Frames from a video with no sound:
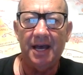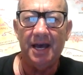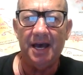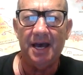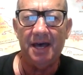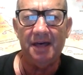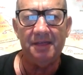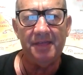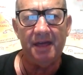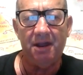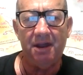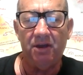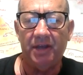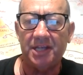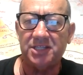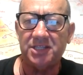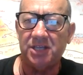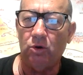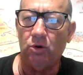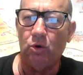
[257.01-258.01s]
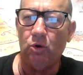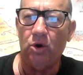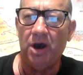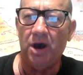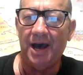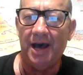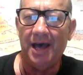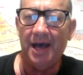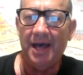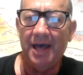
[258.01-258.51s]
uh, they don't get so
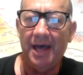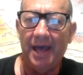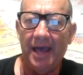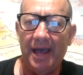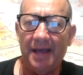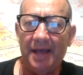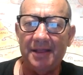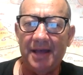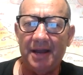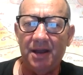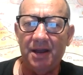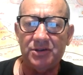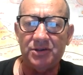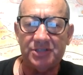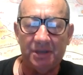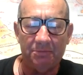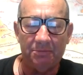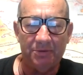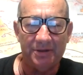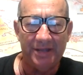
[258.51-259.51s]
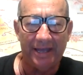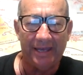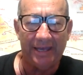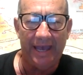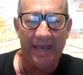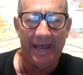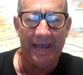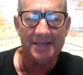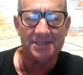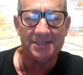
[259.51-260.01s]
hoha and they know someone that
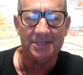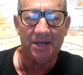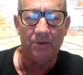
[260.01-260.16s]
cares.